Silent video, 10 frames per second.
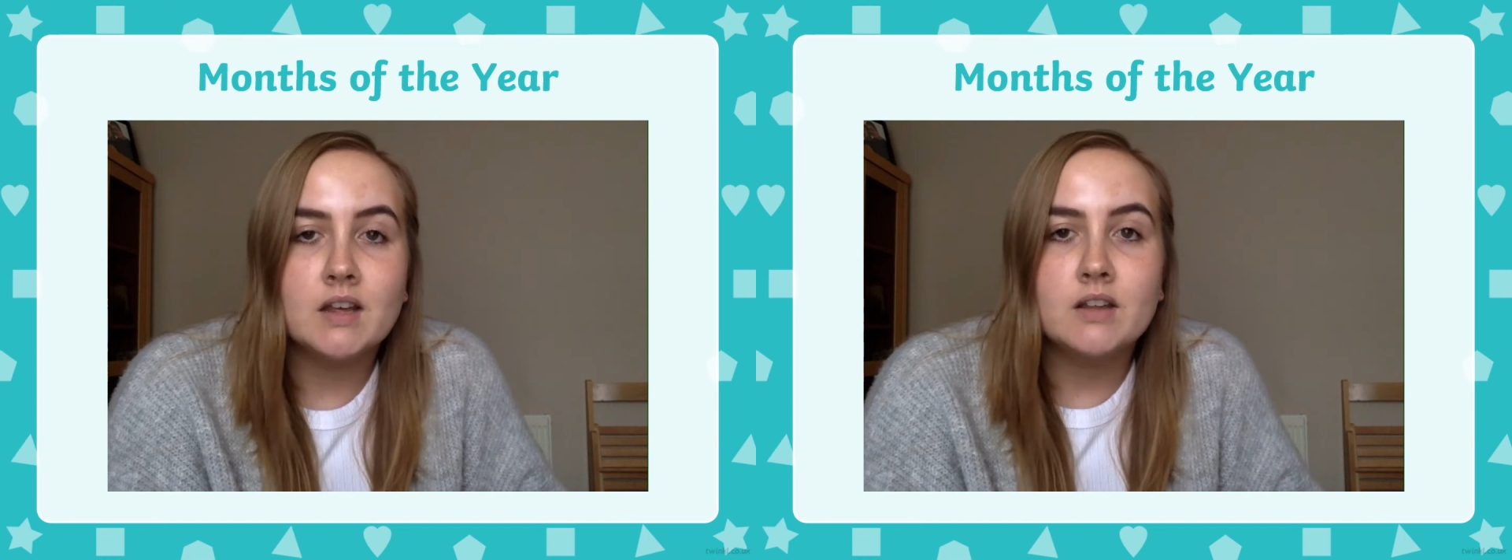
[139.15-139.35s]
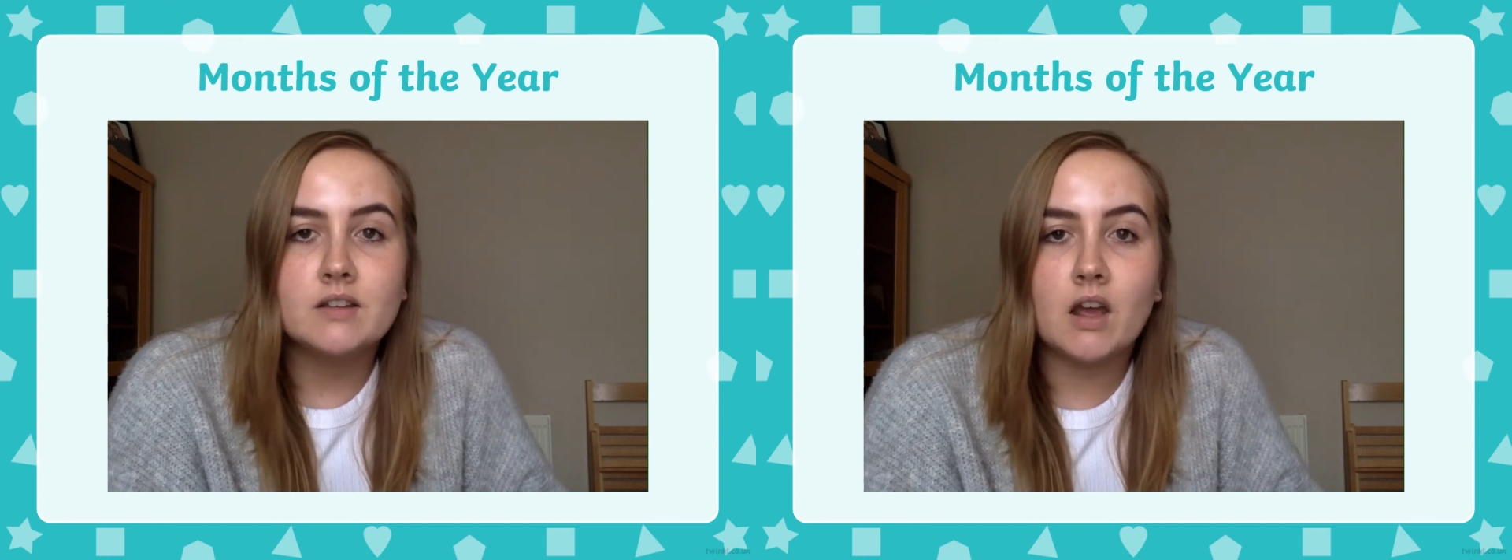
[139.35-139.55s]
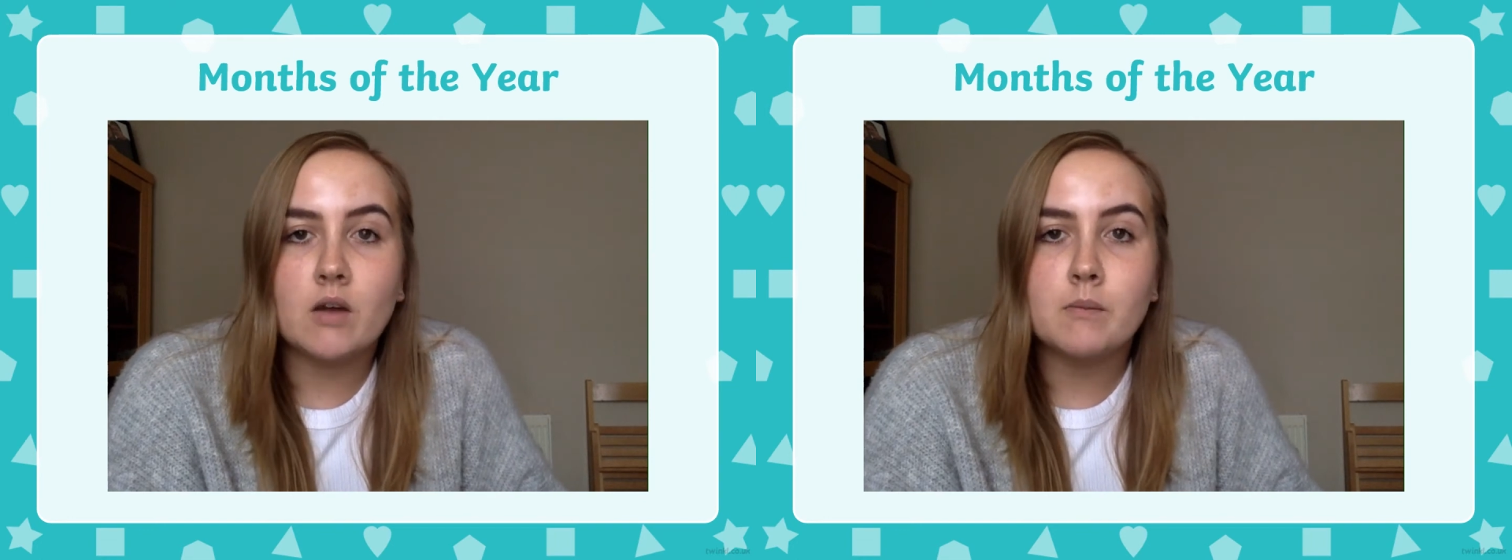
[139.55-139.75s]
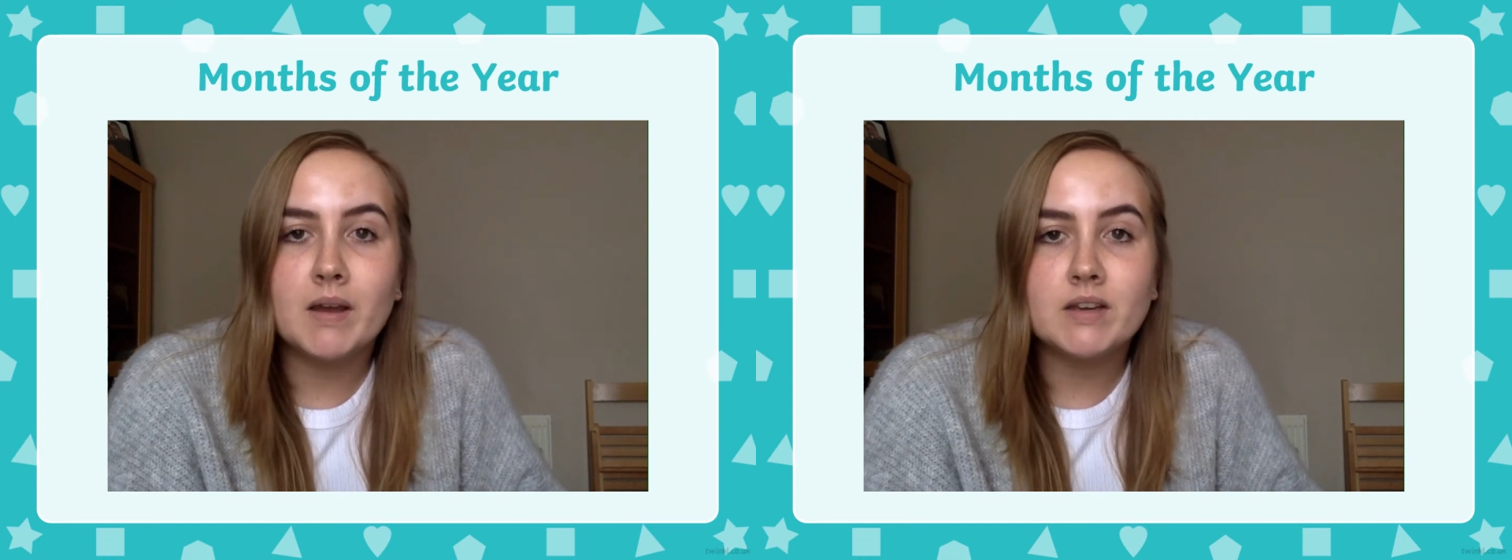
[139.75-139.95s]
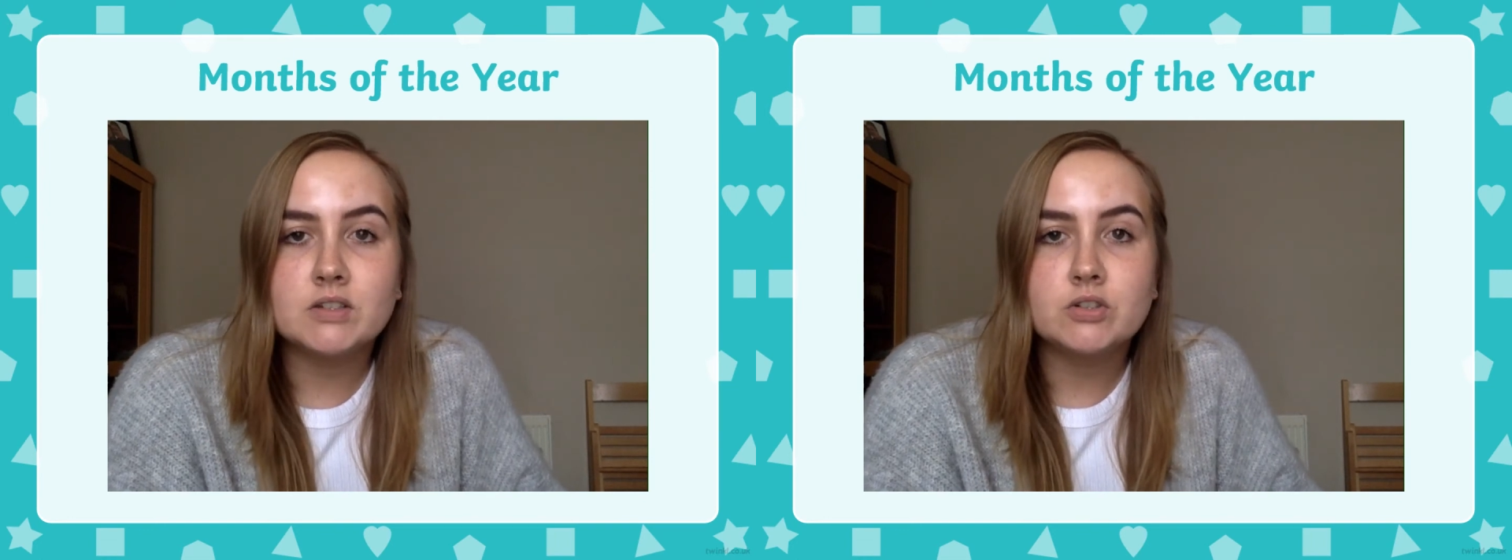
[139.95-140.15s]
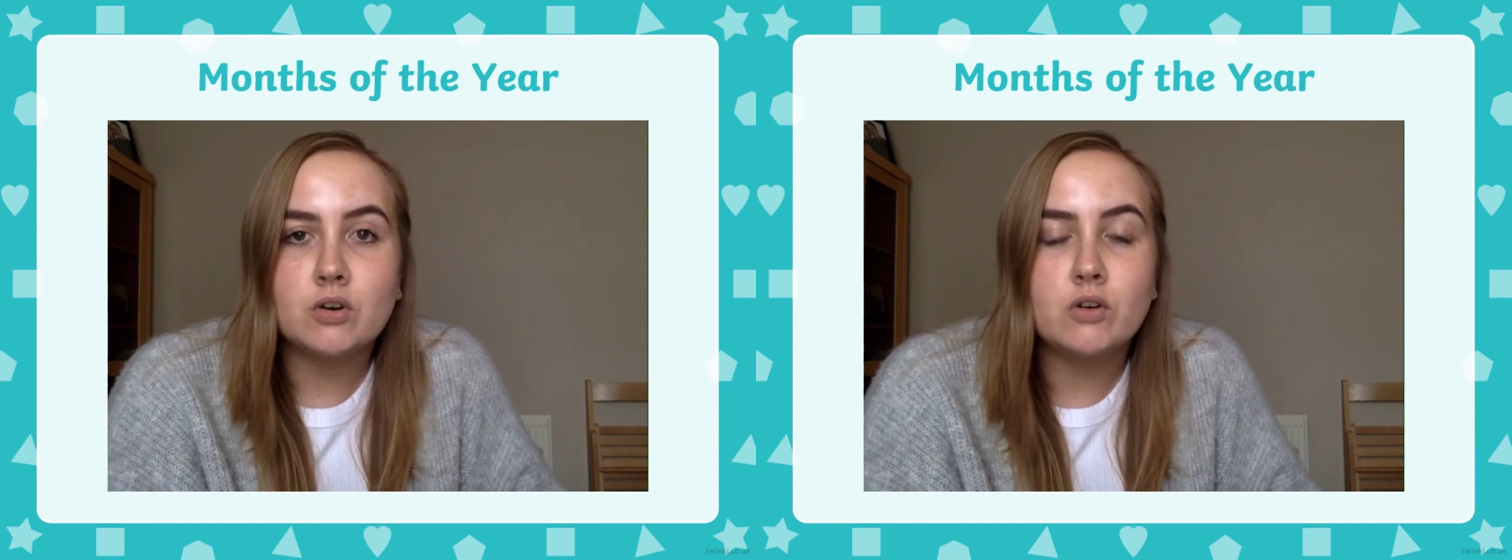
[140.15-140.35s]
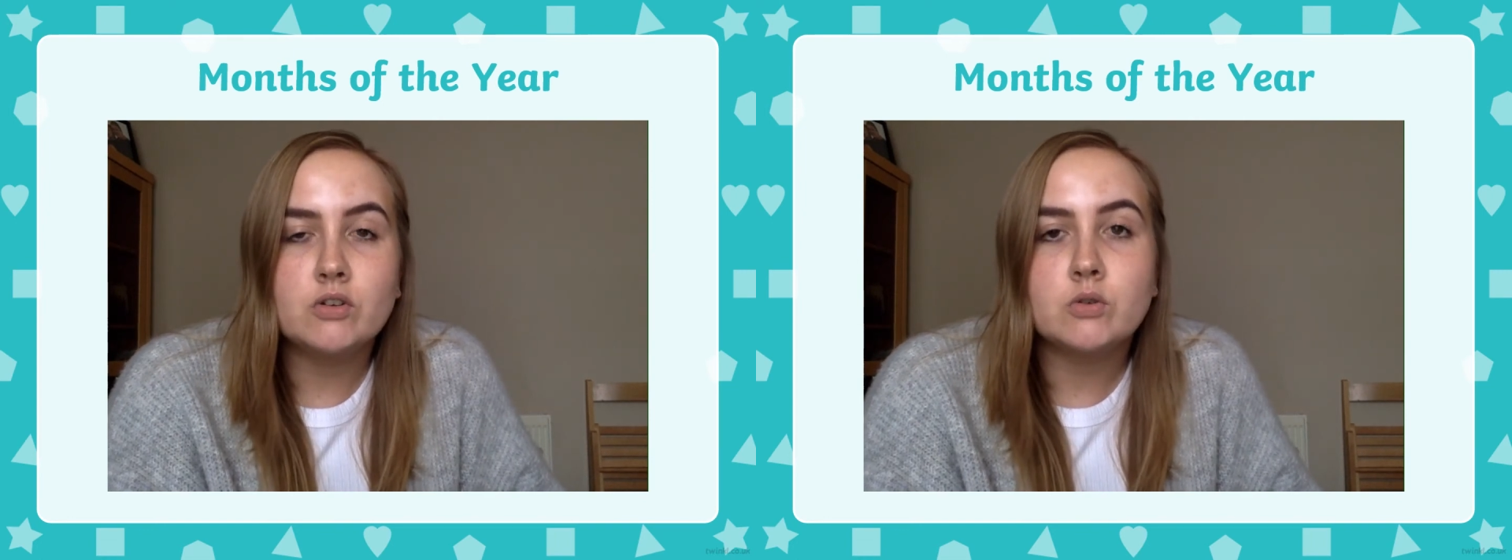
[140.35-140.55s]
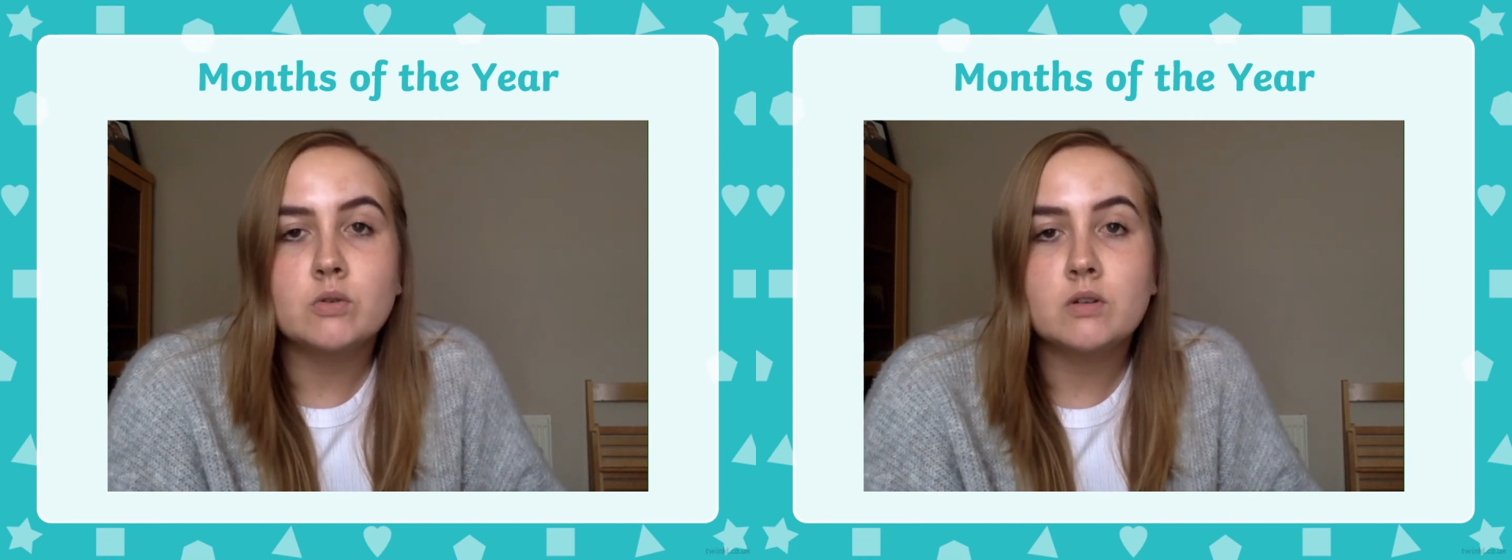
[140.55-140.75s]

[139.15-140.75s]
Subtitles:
So make sure you